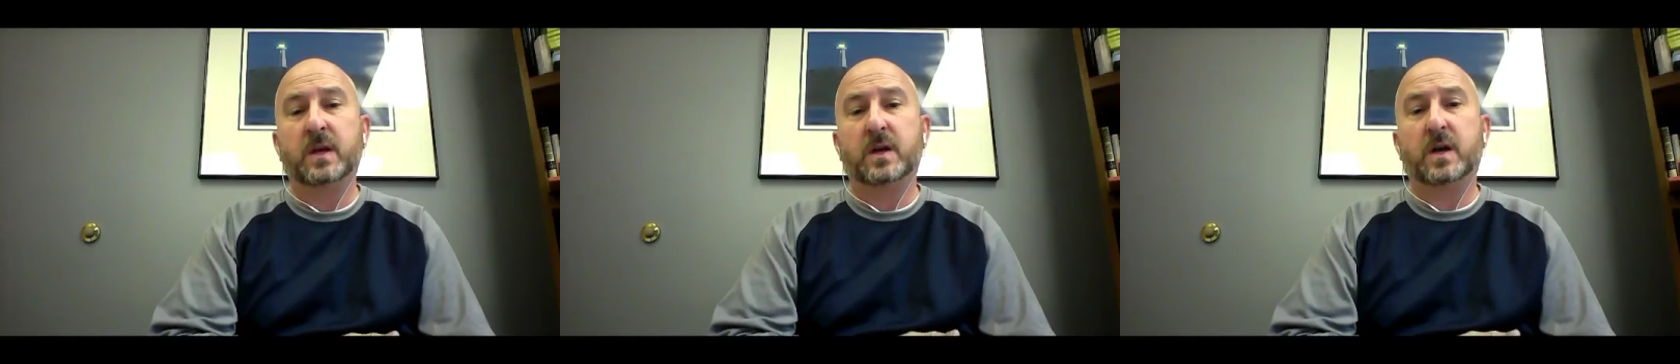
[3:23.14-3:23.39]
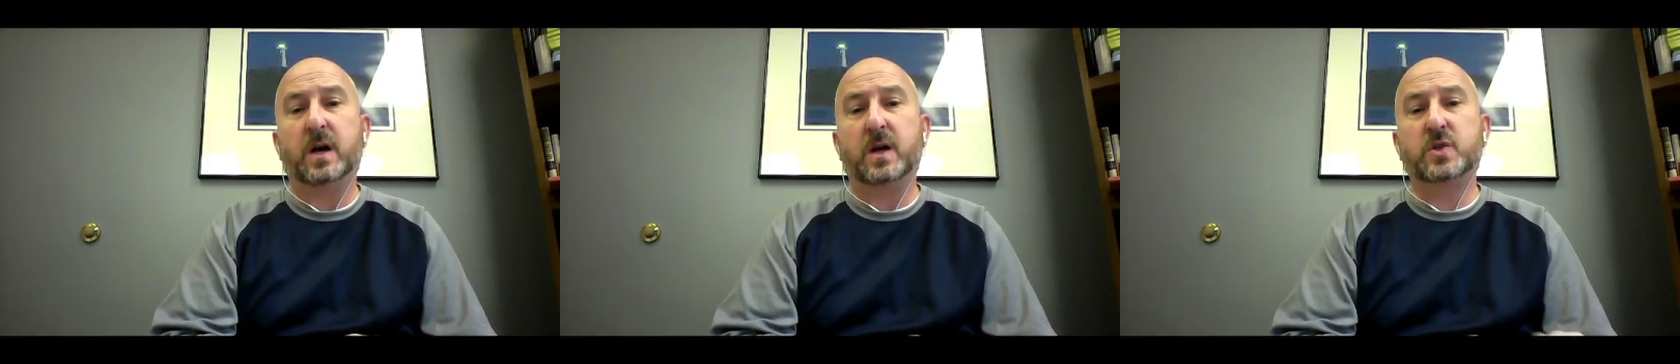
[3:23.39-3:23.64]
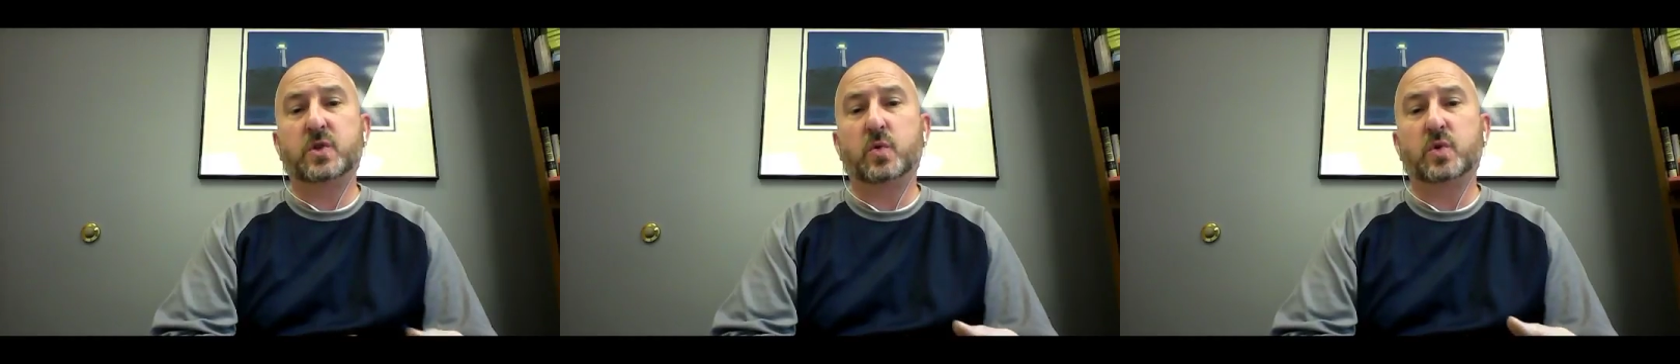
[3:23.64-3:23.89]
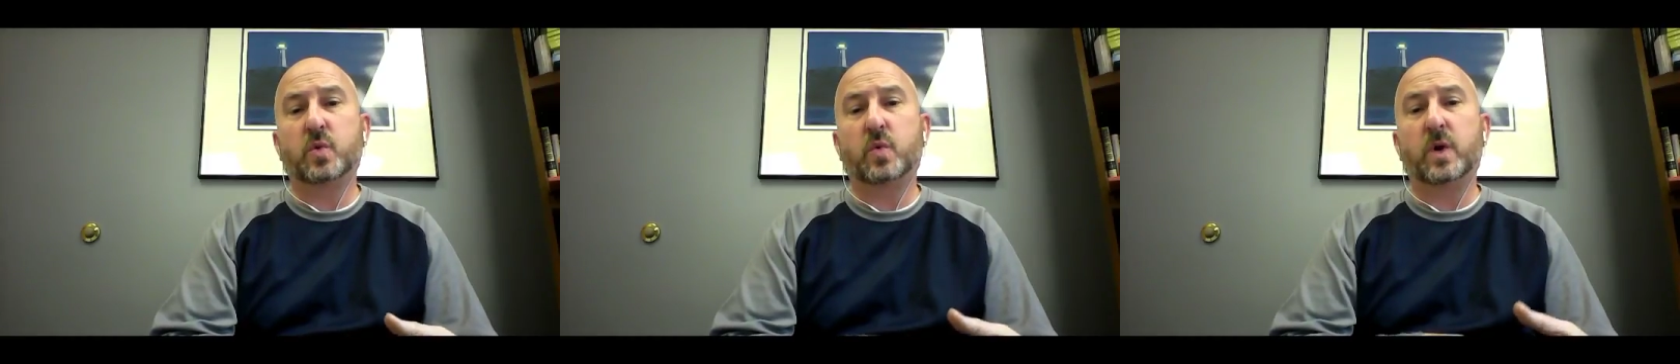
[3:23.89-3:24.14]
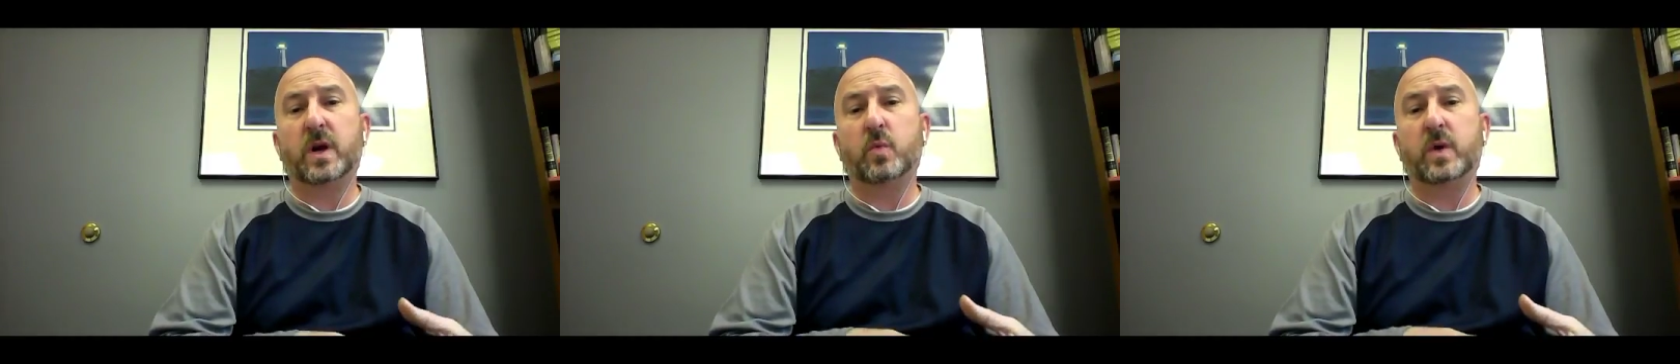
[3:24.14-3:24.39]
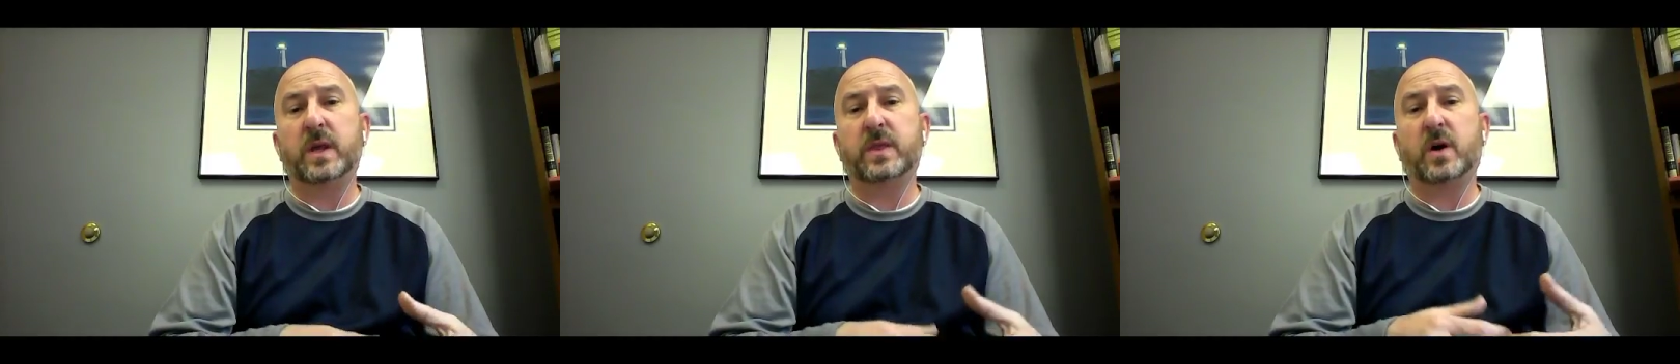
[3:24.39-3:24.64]
to where
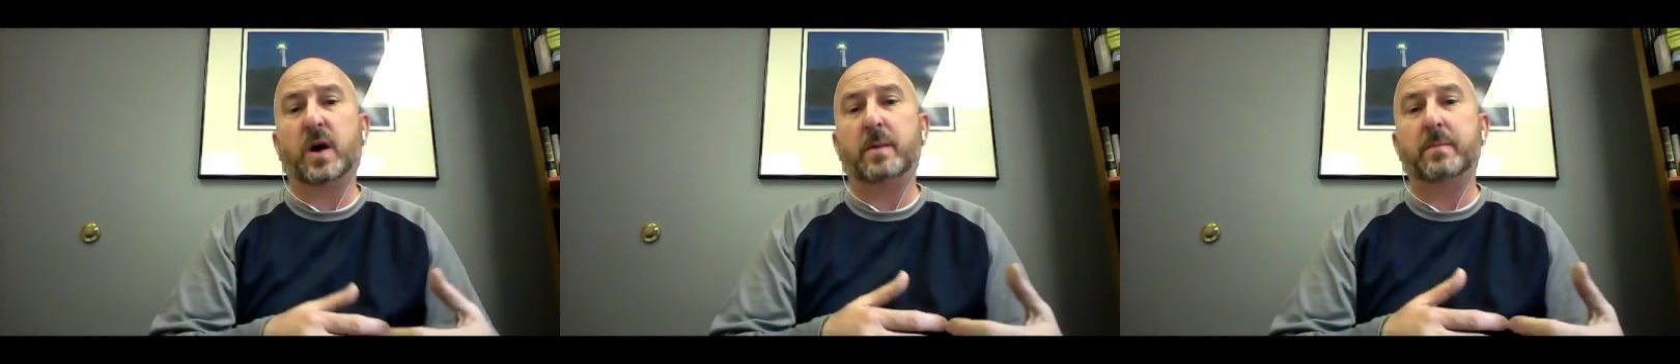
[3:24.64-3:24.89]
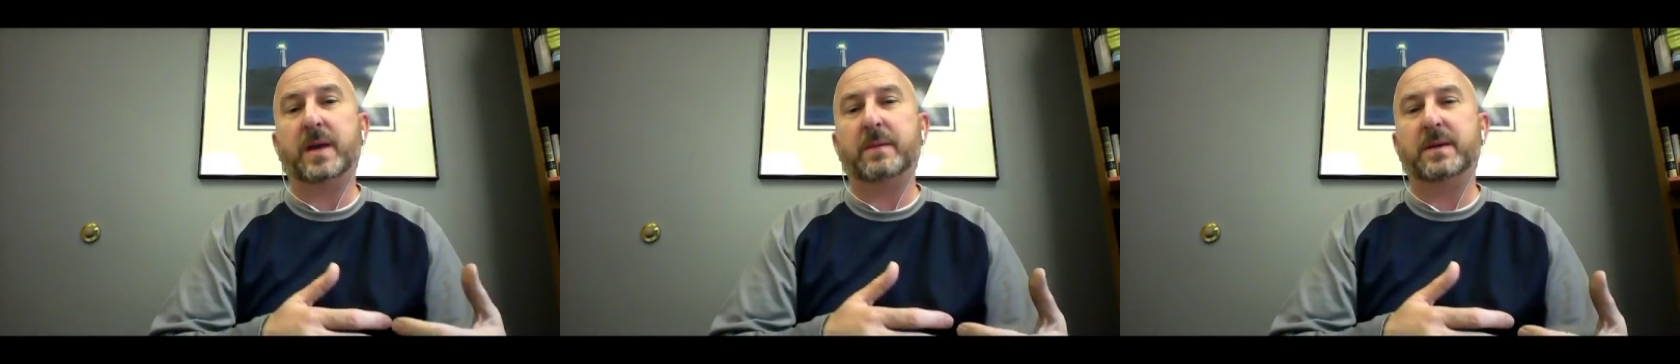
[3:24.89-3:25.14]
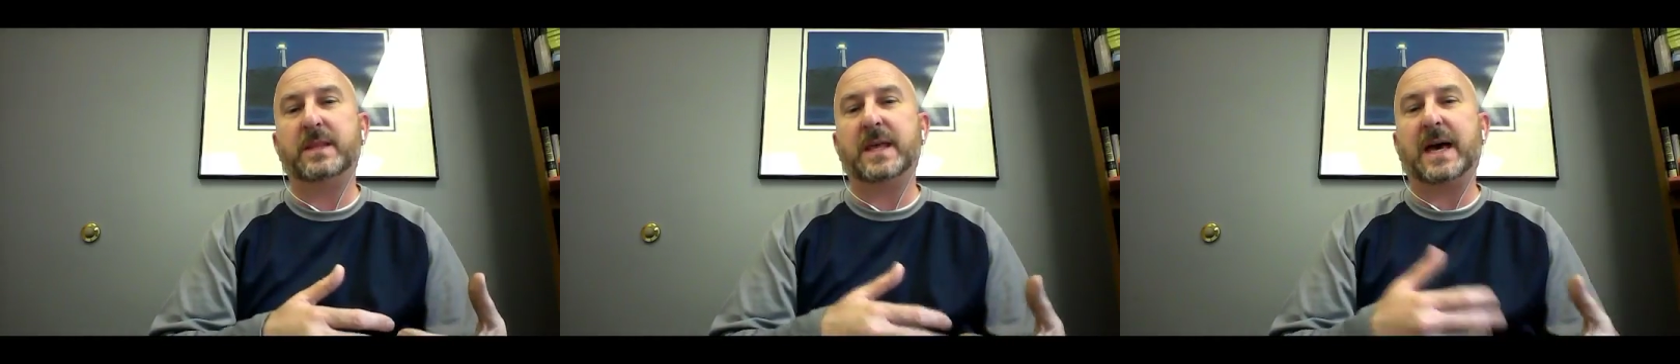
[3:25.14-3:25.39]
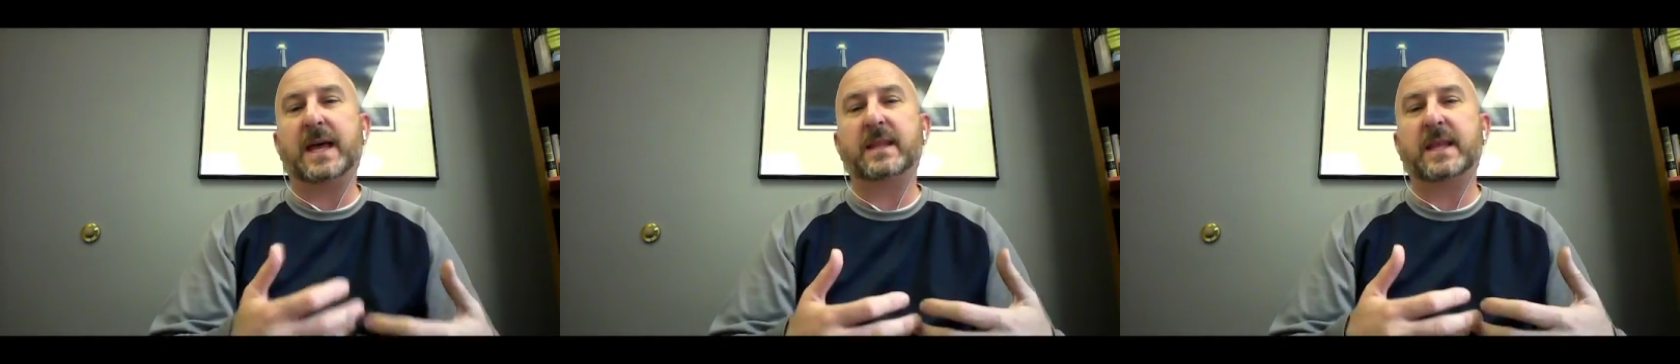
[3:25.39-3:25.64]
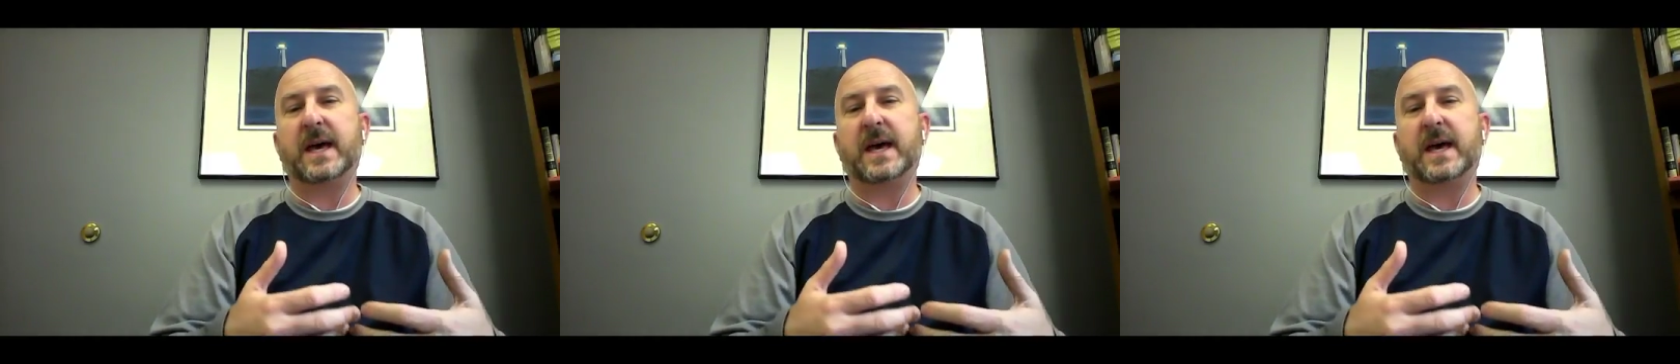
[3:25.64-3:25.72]
we thought maybe that